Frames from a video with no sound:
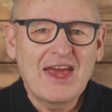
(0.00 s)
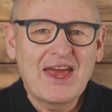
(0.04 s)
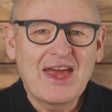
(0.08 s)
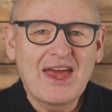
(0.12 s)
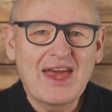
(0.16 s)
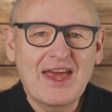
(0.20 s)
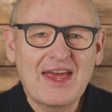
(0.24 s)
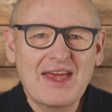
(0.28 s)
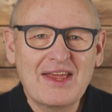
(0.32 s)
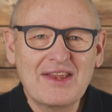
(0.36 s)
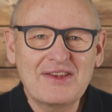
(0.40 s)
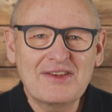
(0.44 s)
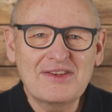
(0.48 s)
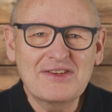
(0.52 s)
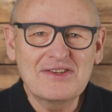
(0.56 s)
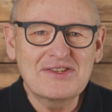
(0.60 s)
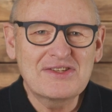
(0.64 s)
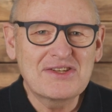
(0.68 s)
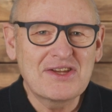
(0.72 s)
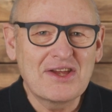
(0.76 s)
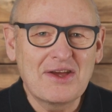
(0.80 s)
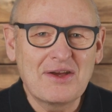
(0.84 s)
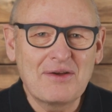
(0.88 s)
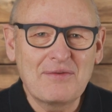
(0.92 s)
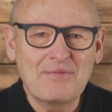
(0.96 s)
And
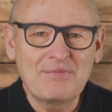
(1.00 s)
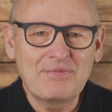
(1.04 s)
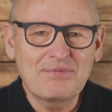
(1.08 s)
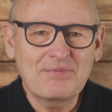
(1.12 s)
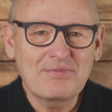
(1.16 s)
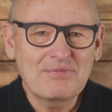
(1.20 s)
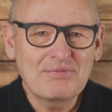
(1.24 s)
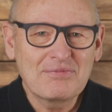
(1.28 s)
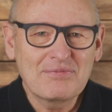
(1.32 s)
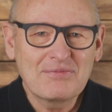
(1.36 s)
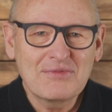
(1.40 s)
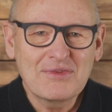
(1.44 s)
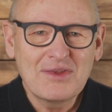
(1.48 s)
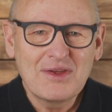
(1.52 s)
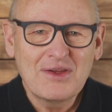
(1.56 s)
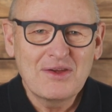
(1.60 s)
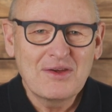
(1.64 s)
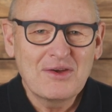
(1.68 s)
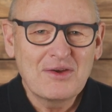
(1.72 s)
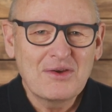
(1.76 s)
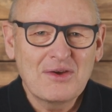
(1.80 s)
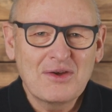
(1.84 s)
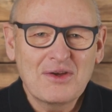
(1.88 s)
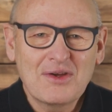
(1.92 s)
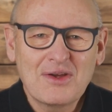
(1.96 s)

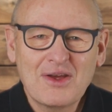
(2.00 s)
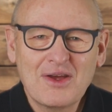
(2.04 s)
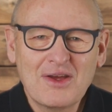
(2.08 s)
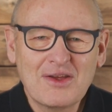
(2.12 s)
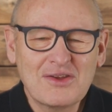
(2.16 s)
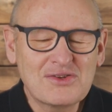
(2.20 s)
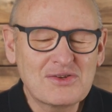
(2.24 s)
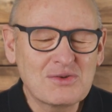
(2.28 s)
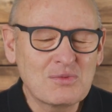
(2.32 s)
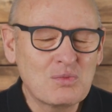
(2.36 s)
it's